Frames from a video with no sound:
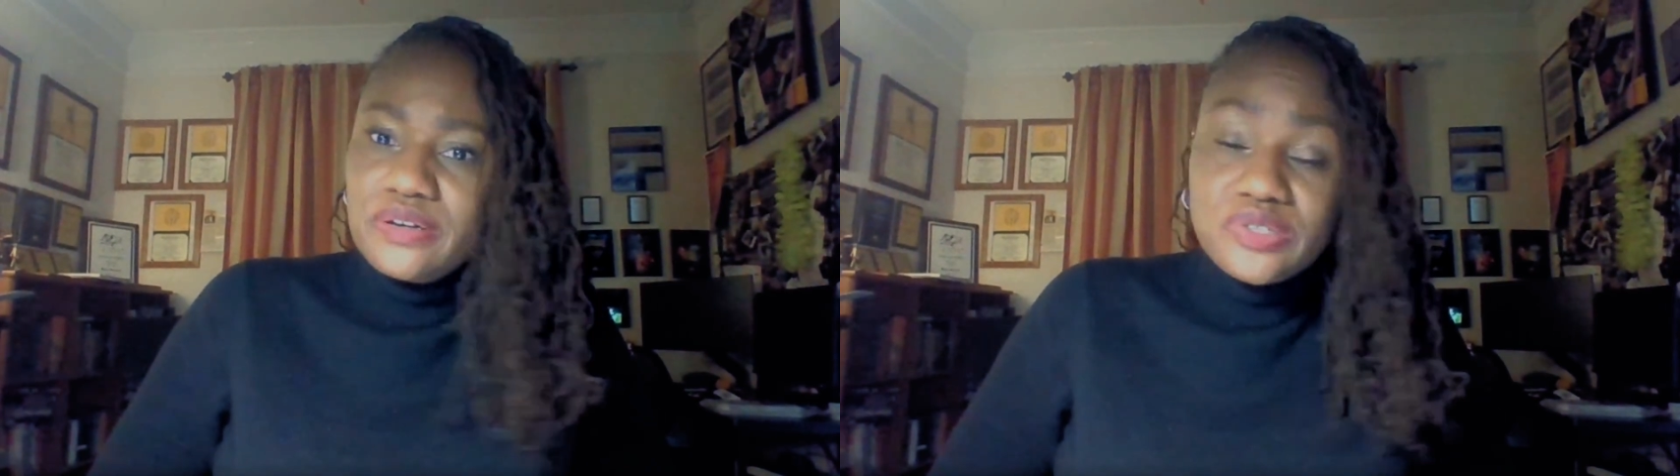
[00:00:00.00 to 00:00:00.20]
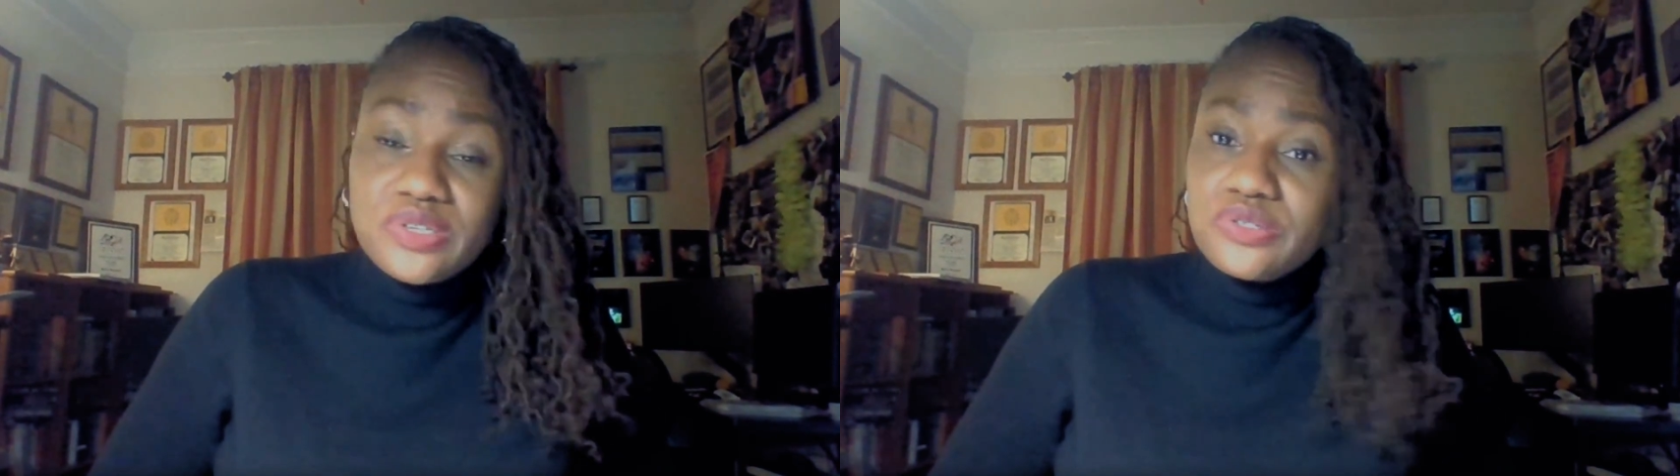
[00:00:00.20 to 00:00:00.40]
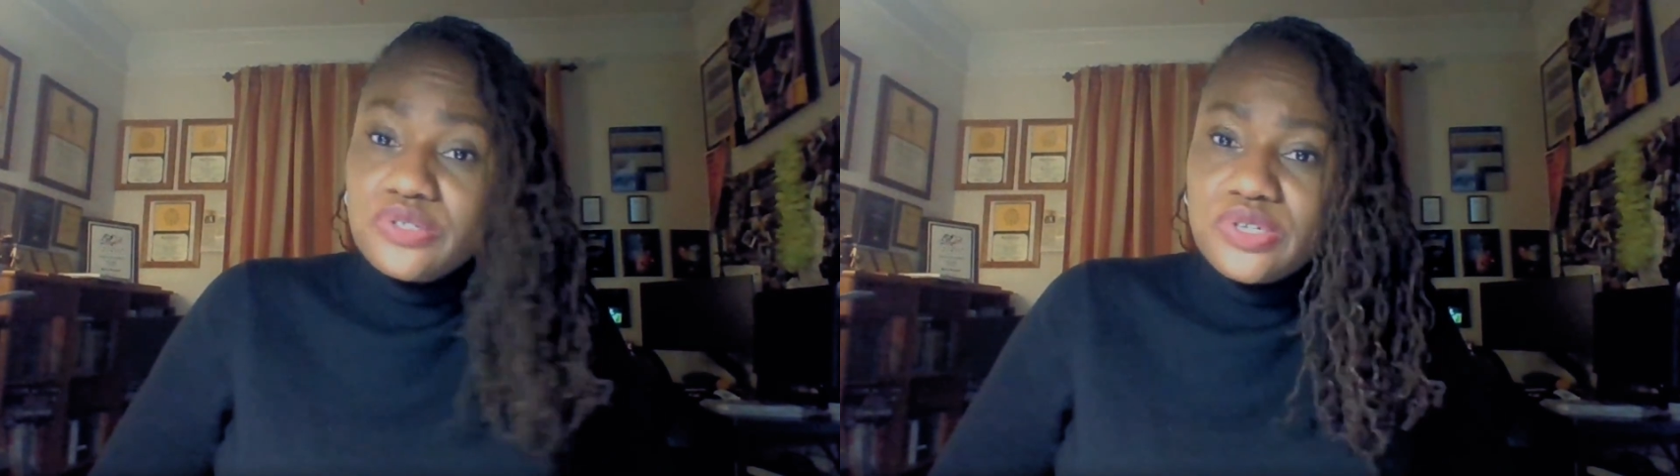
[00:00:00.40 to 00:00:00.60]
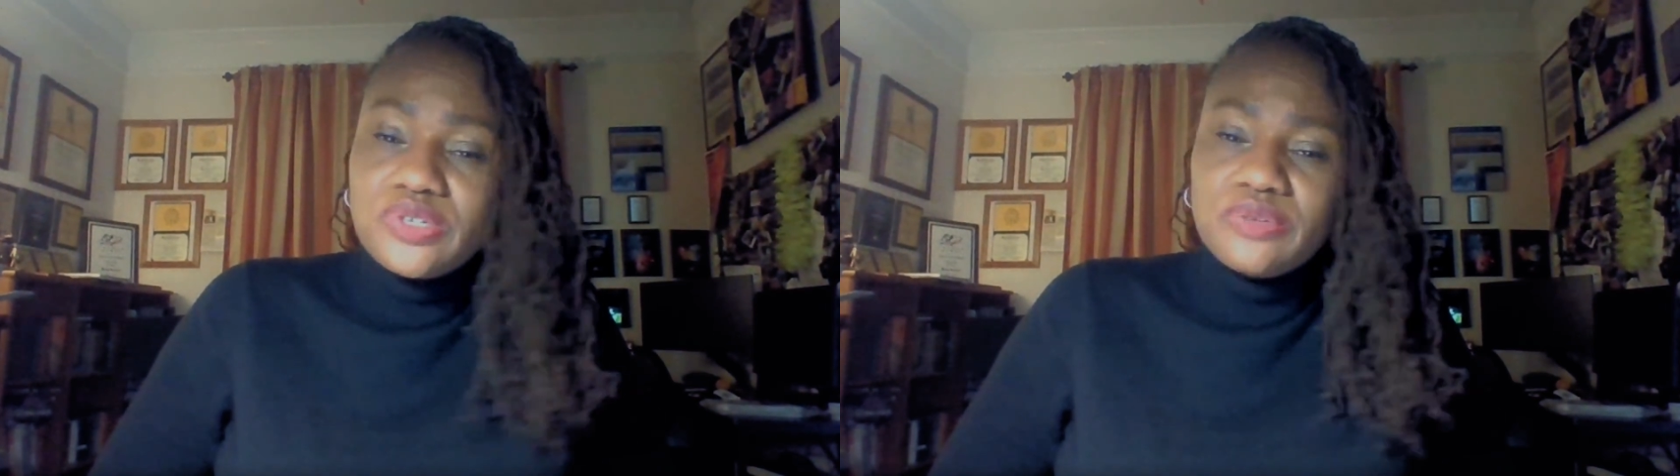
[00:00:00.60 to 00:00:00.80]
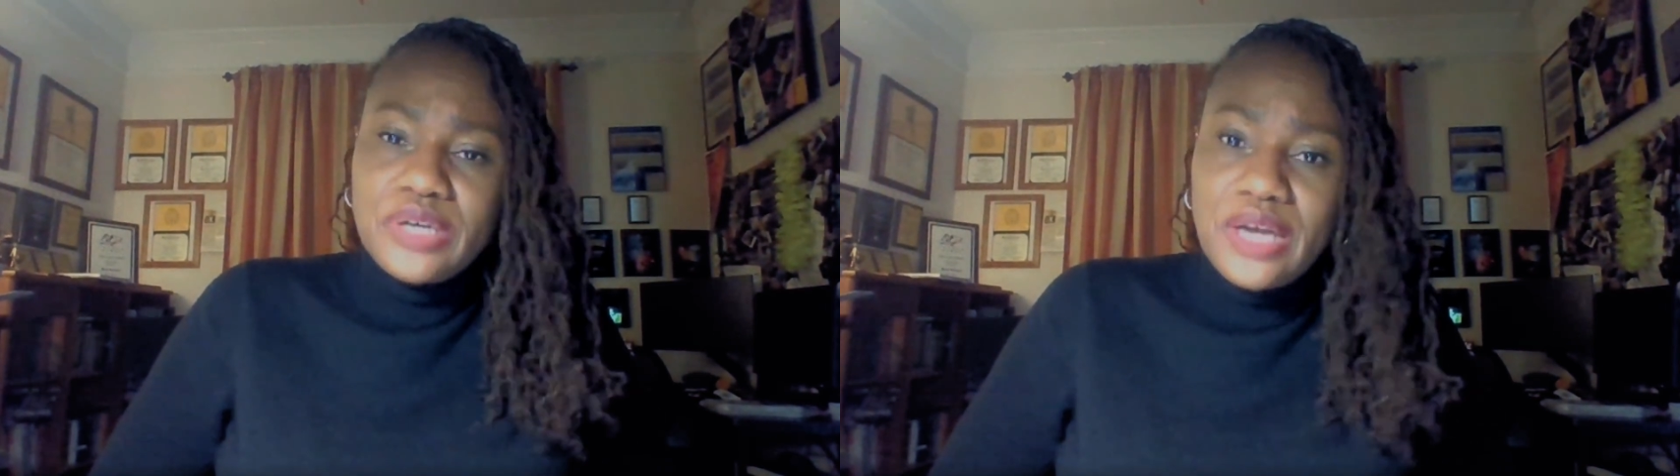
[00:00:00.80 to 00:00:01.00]
It's just
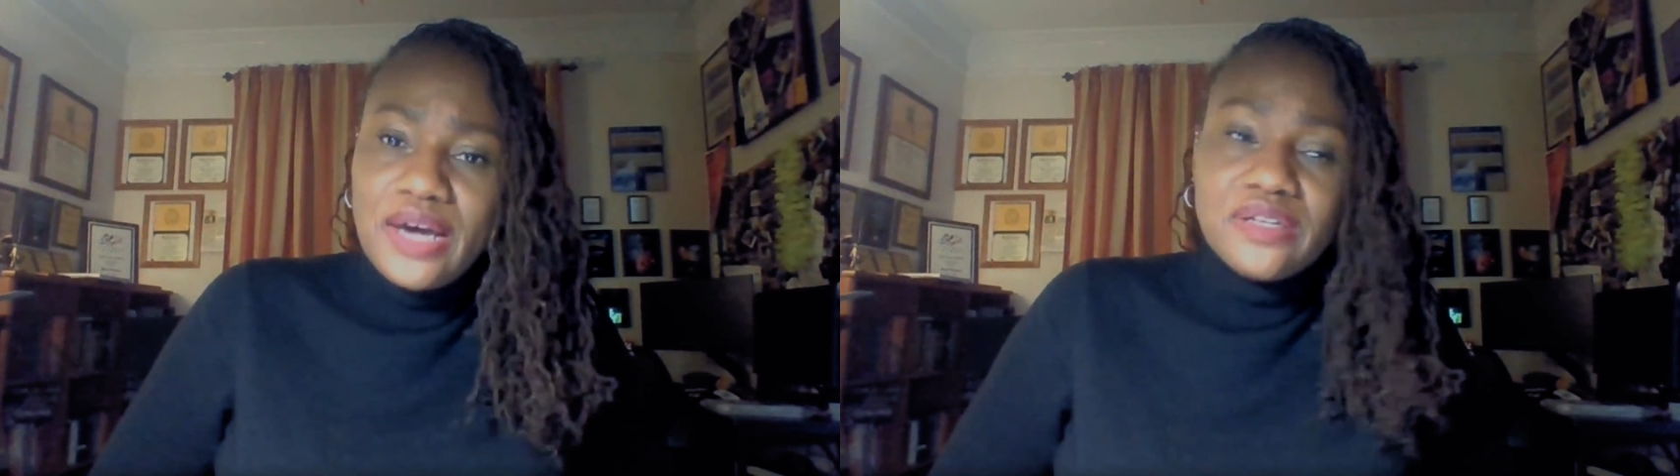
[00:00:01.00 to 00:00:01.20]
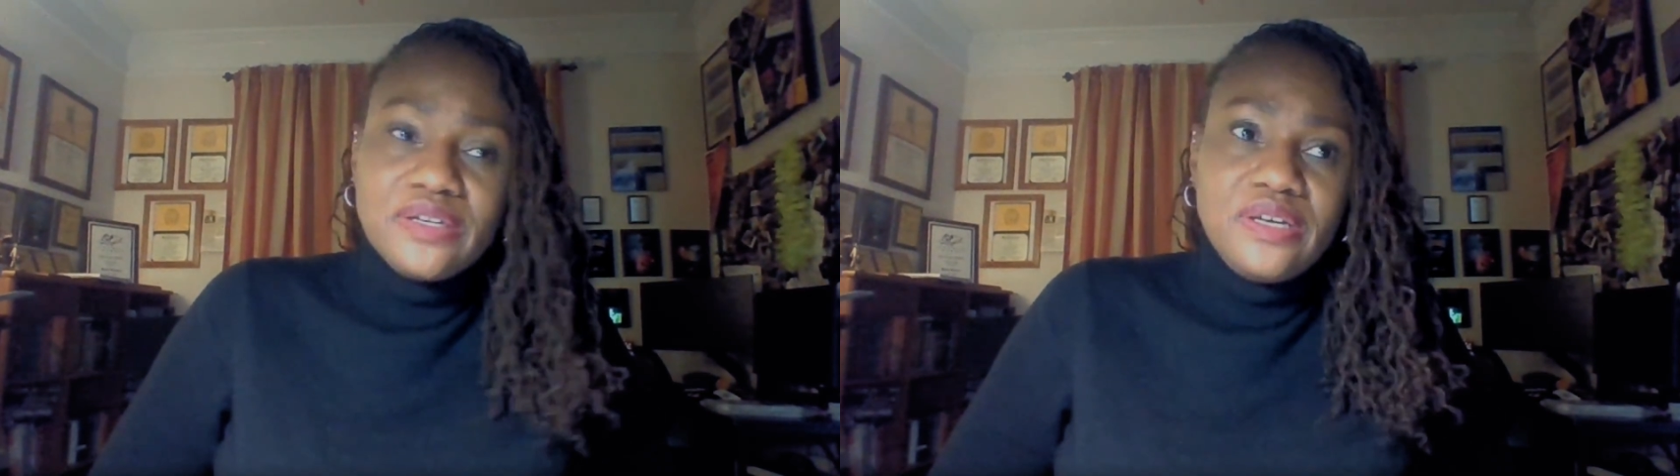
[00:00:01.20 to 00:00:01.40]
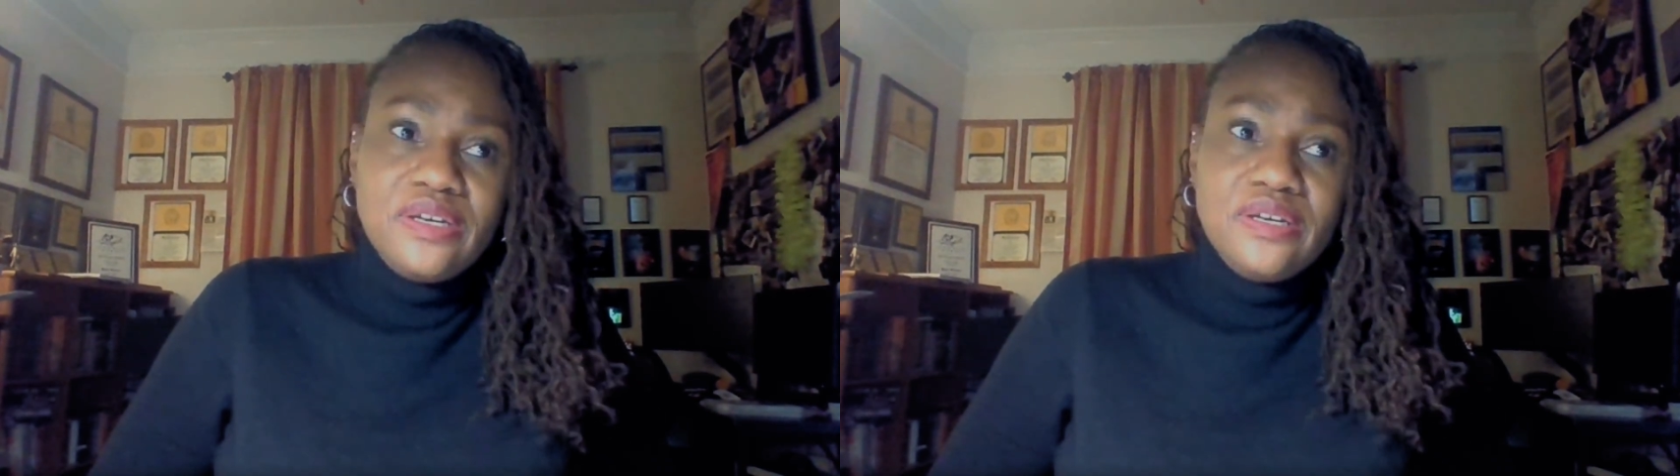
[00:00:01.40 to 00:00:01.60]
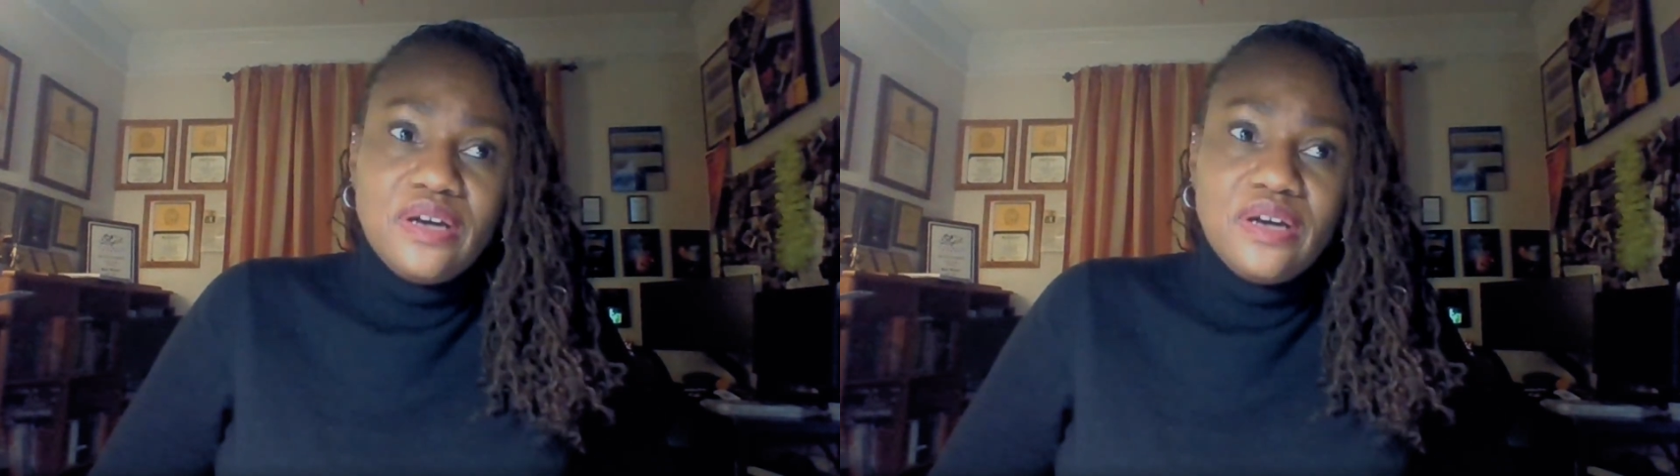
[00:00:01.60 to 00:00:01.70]
a reality